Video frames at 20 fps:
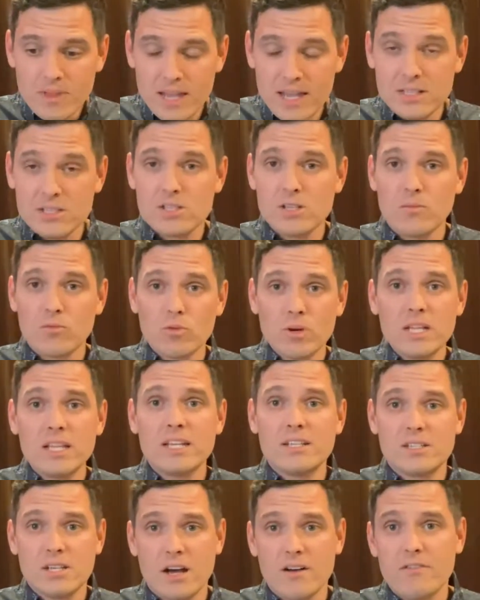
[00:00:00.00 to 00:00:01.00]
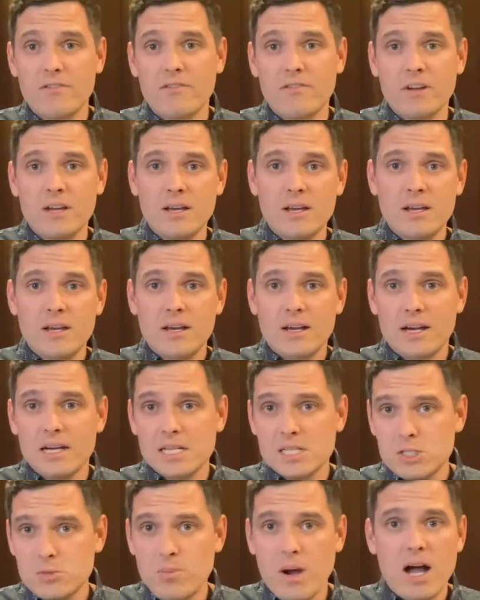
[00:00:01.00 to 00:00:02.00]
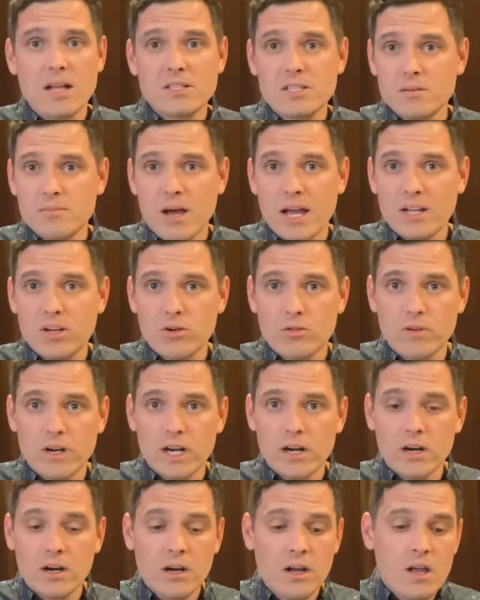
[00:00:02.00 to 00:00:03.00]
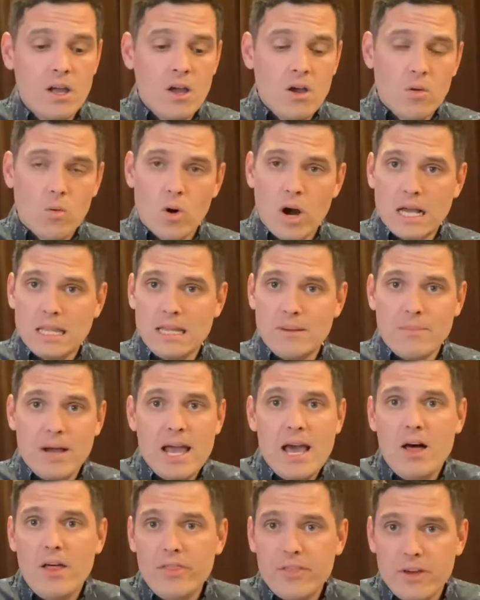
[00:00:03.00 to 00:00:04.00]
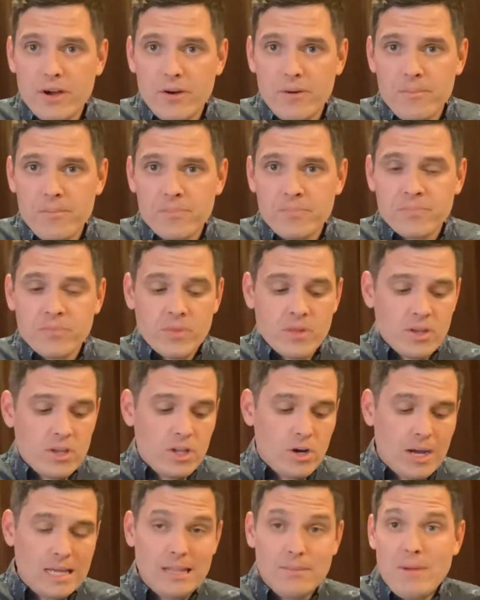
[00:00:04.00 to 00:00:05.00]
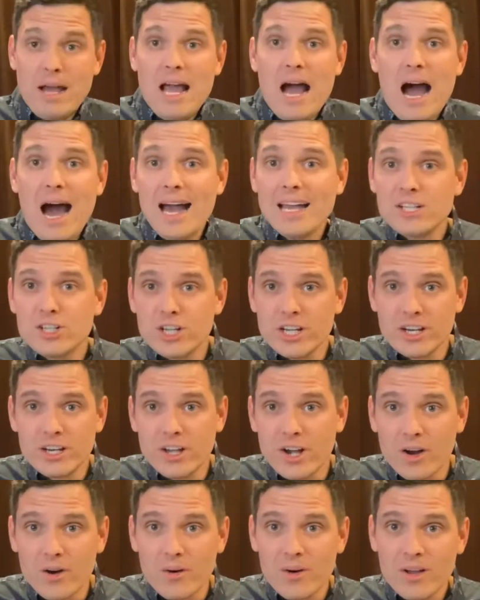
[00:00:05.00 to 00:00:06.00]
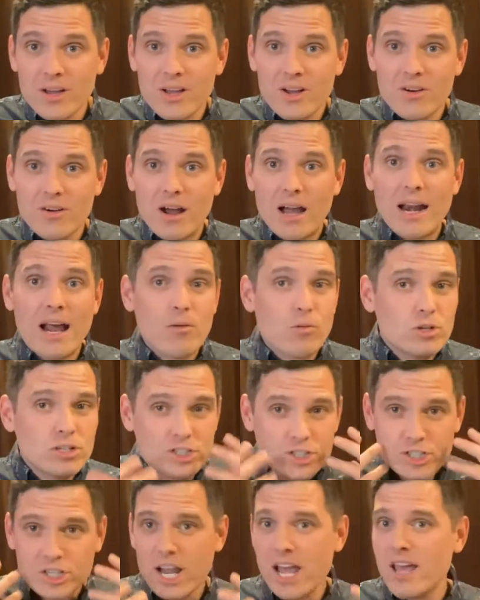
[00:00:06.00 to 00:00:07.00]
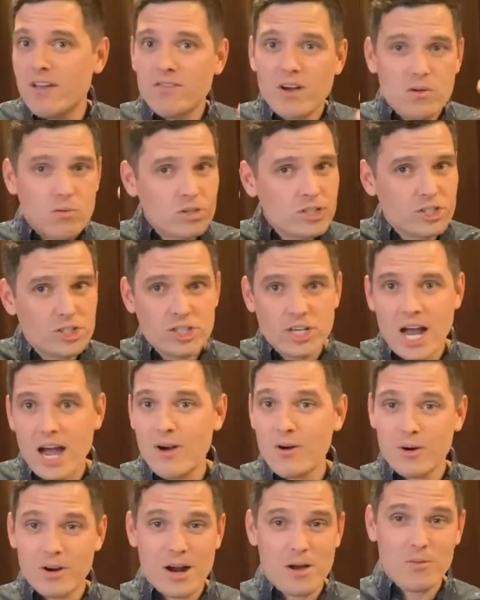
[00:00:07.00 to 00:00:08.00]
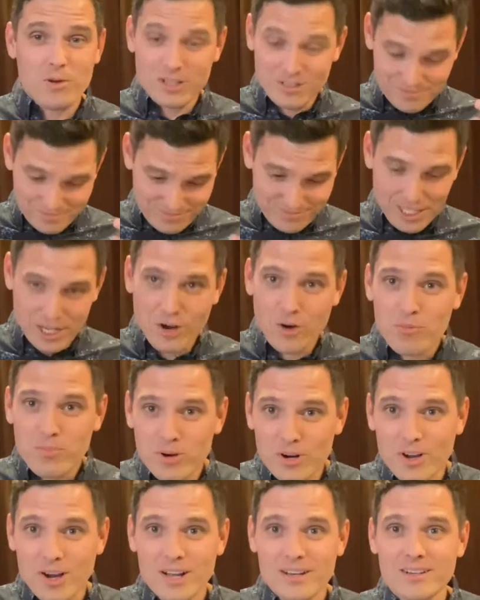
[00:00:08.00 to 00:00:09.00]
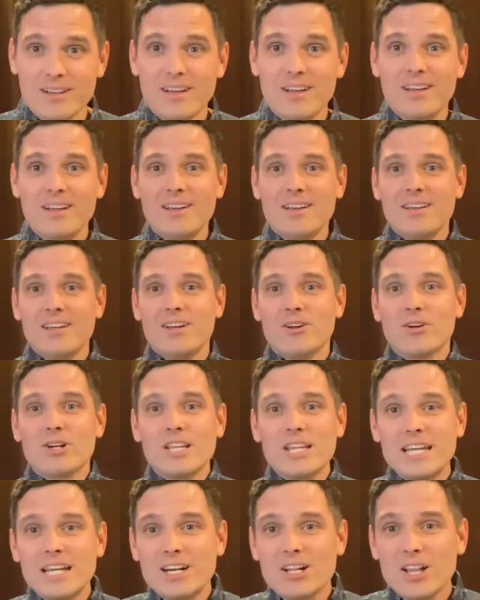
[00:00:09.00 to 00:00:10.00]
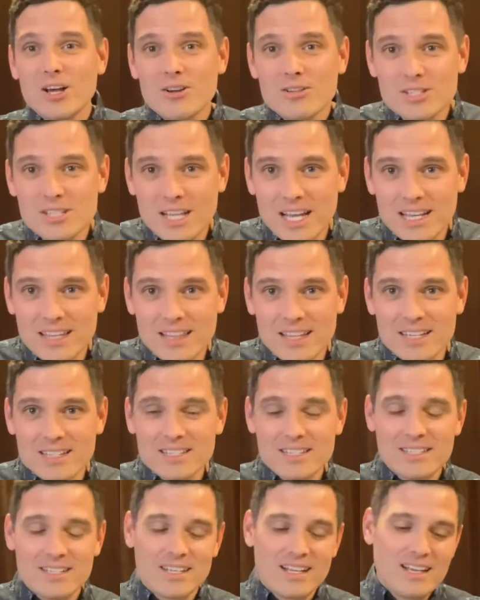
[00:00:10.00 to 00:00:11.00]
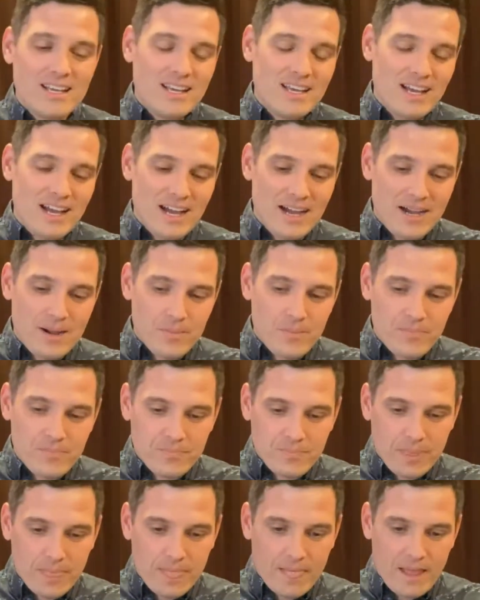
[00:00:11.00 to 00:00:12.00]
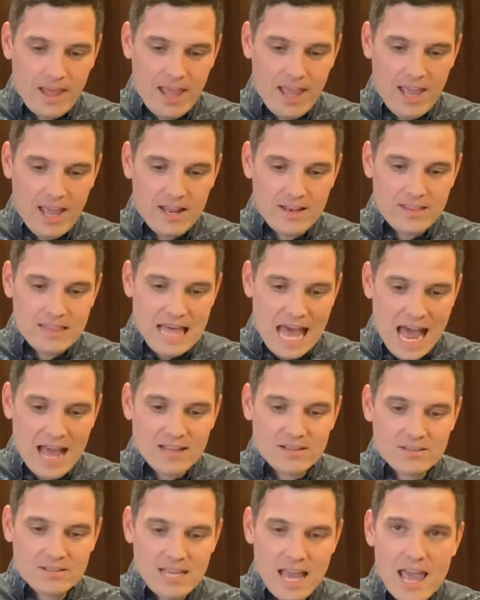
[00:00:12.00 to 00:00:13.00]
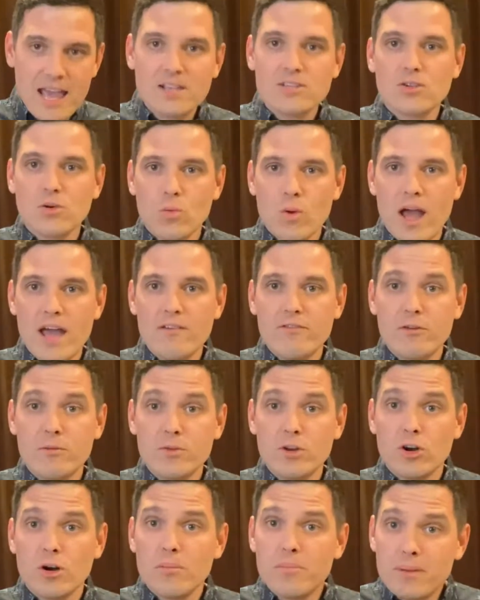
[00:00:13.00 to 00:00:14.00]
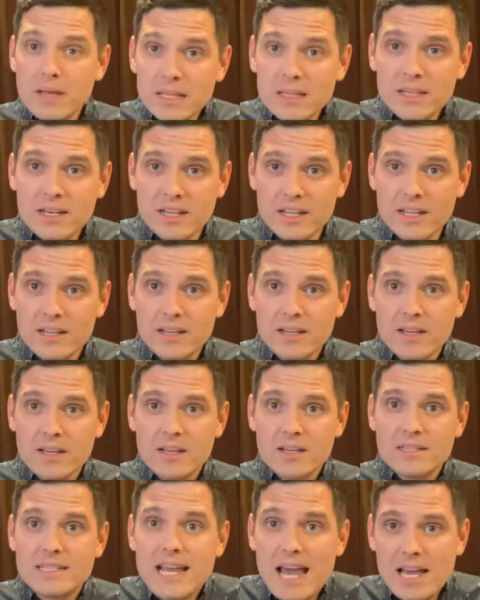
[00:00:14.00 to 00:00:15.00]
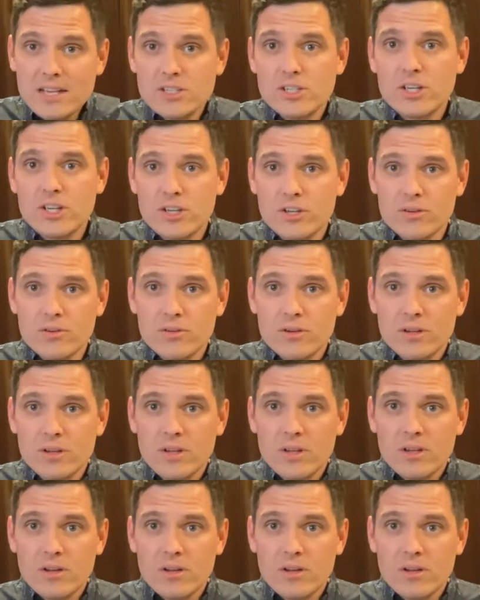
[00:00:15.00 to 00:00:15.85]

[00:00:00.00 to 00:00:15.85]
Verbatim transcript: in some really tough uh, spots in my career where i let my health go you know i let my hygiene go right i wouldn't shave i wouldn't shower i wouldn't you know put on you know clean clothes like this um, and that takes away from your ability to execute